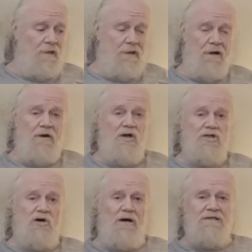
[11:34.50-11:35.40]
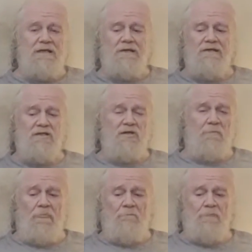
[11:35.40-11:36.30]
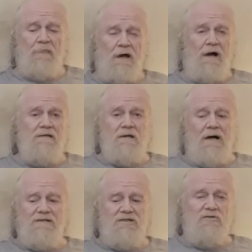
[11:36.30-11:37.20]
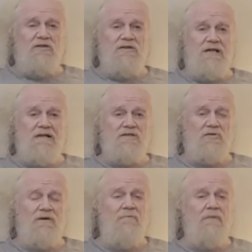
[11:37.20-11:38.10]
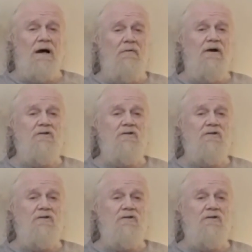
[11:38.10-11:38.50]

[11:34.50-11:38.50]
Yeah. So I said, listen, I still contest the rent, but